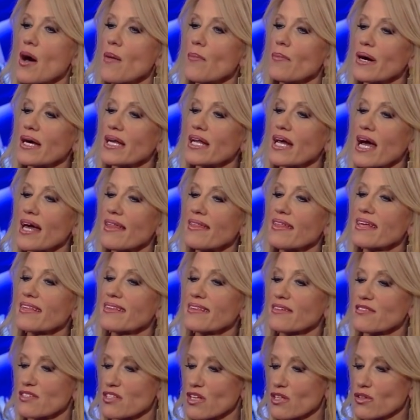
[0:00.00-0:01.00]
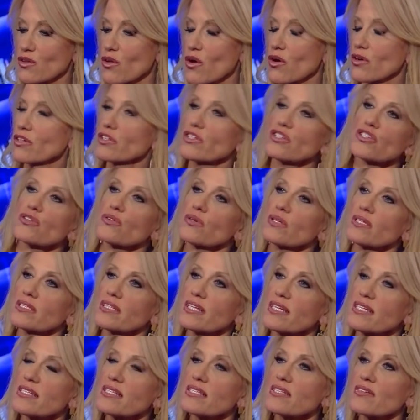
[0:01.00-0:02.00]
But I think there's a longer short
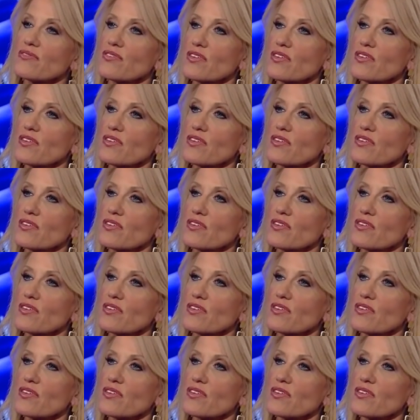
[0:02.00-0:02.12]
list